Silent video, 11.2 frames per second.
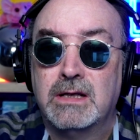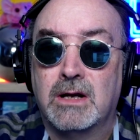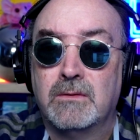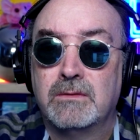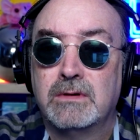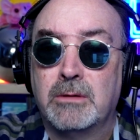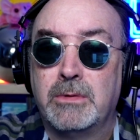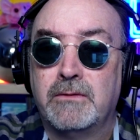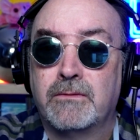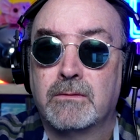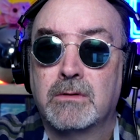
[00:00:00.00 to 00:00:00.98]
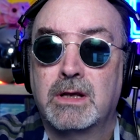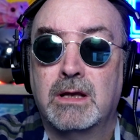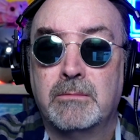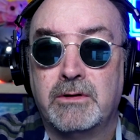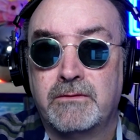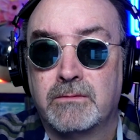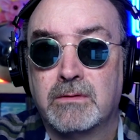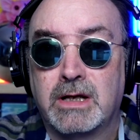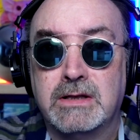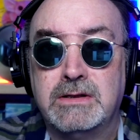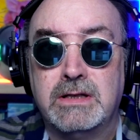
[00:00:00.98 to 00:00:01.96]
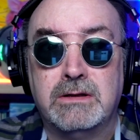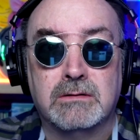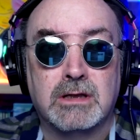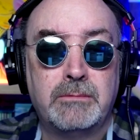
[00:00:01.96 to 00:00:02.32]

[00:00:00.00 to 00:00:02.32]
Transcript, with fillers: Now, now before I before I continue,